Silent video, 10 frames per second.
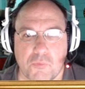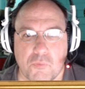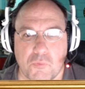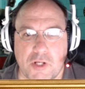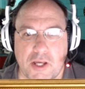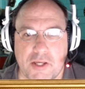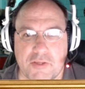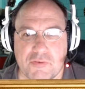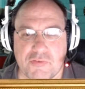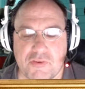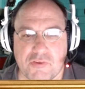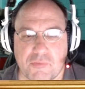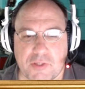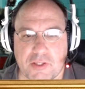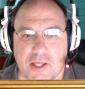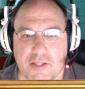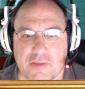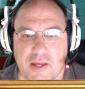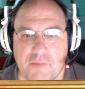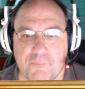when I see something like that.